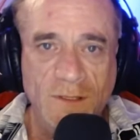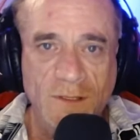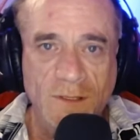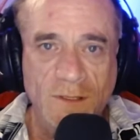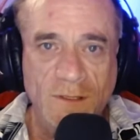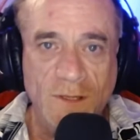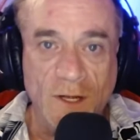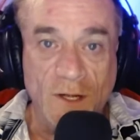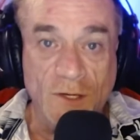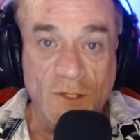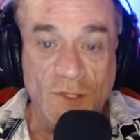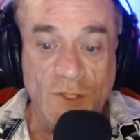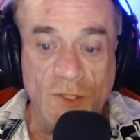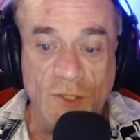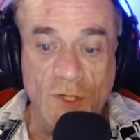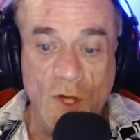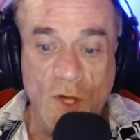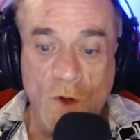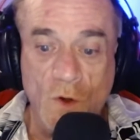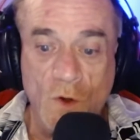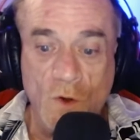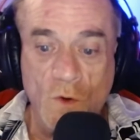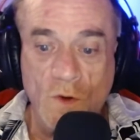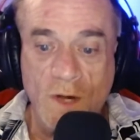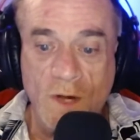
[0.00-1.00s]
A
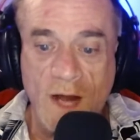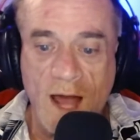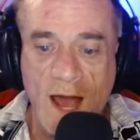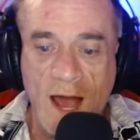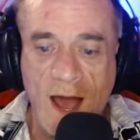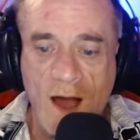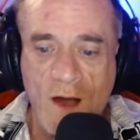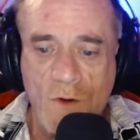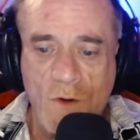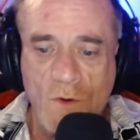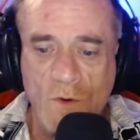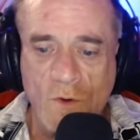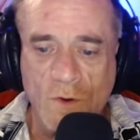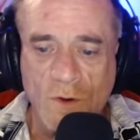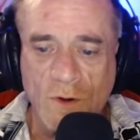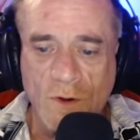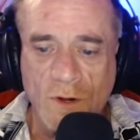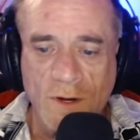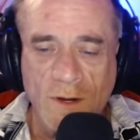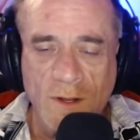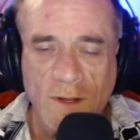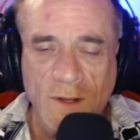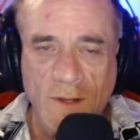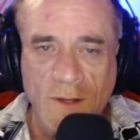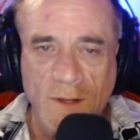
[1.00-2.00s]
doe now, or
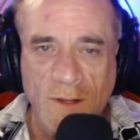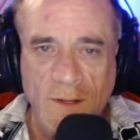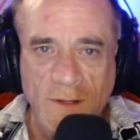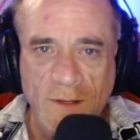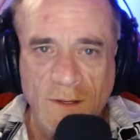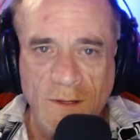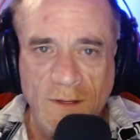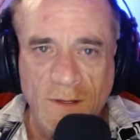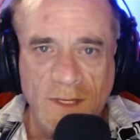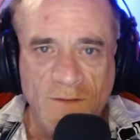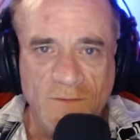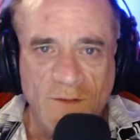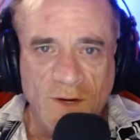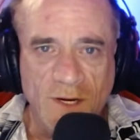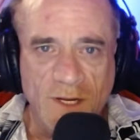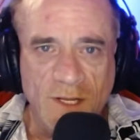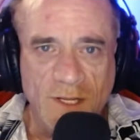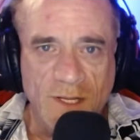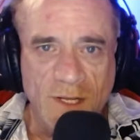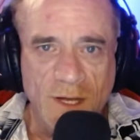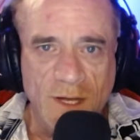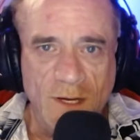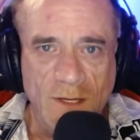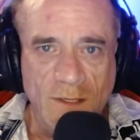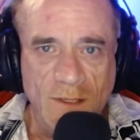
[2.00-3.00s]
even a
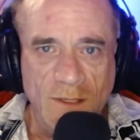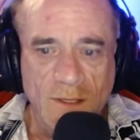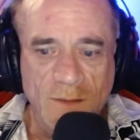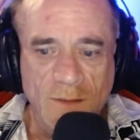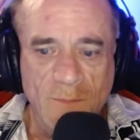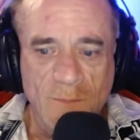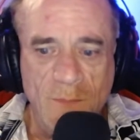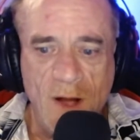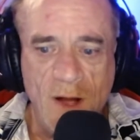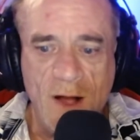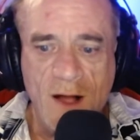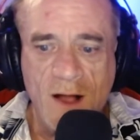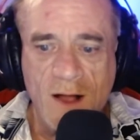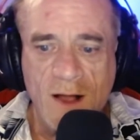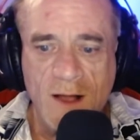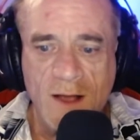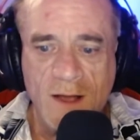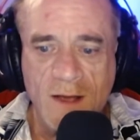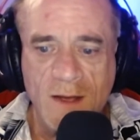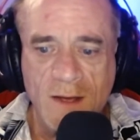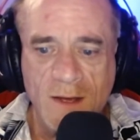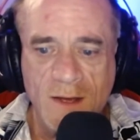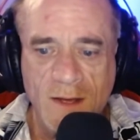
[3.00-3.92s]
young buck?